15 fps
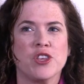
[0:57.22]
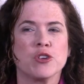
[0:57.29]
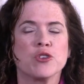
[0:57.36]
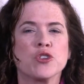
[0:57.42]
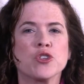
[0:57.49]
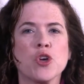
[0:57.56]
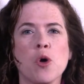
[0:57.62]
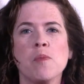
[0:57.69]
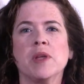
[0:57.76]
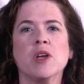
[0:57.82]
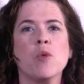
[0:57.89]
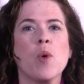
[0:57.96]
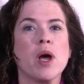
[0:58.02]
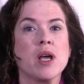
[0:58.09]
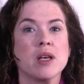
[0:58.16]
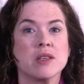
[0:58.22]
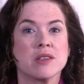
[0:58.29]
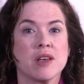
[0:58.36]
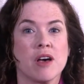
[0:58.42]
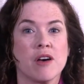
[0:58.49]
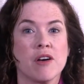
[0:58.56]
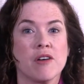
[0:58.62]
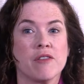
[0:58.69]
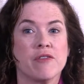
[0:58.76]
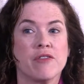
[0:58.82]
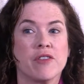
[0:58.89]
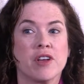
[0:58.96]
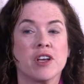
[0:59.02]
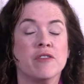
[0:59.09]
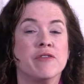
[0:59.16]
there's so many ways
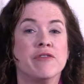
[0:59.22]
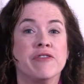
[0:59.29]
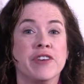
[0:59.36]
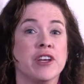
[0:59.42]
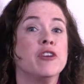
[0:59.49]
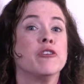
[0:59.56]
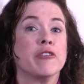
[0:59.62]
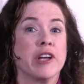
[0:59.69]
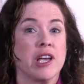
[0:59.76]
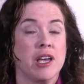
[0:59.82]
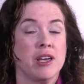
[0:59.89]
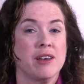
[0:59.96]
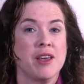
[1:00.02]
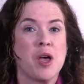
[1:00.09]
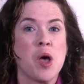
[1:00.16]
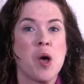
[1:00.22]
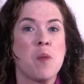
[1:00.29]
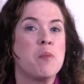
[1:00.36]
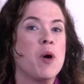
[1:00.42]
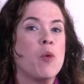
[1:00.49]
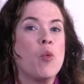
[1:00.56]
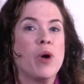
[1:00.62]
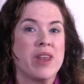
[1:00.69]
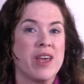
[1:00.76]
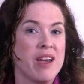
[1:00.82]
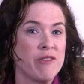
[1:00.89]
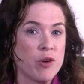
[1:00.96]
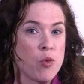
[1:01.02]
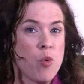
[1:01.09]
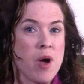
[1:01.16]
of configuring it, but
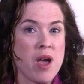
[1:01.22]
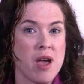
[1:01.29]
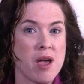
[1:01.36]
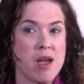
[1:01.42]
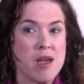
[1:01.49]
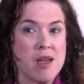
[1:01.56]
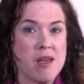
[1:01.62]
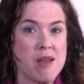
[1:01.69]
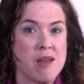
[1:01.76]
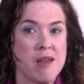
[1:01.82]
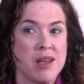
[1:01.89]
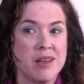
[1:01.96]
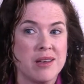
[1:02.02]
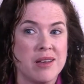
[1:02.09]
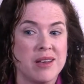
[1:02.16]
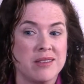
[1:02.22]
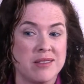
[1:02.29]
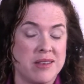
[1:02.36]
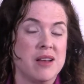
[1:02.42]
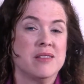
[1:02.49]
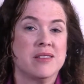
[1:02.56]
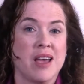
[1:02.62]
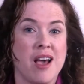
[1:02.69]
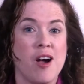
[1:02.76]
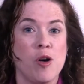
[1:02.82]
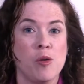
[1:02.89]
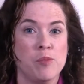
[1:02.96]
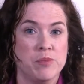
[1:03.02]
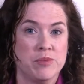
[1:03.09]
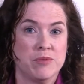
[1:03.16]
whatever way is done to
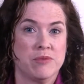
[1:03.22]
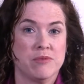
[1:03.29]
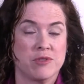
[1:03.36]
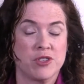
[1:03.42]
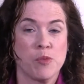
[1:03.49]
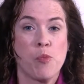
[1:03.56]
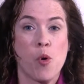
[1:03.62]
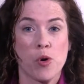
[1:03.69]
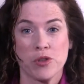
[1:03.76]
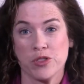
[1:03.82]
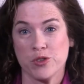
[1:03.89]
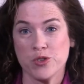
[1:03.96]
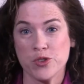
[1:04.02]
help support the